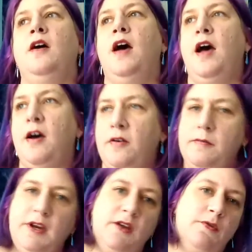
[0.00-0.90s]
how I'm
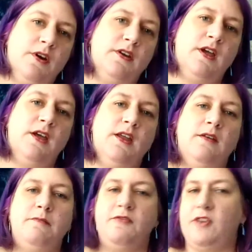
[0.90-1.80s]
going to get work done.
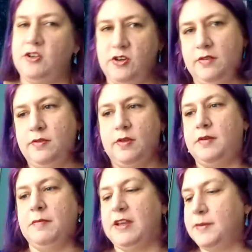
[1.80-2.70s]
I've been frustrated with one
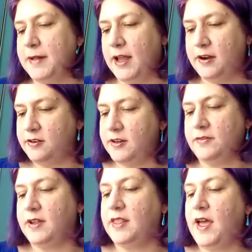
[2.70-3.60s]
of my suppliers, stuff
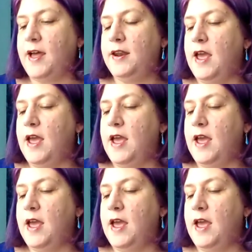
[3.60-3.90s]
like that.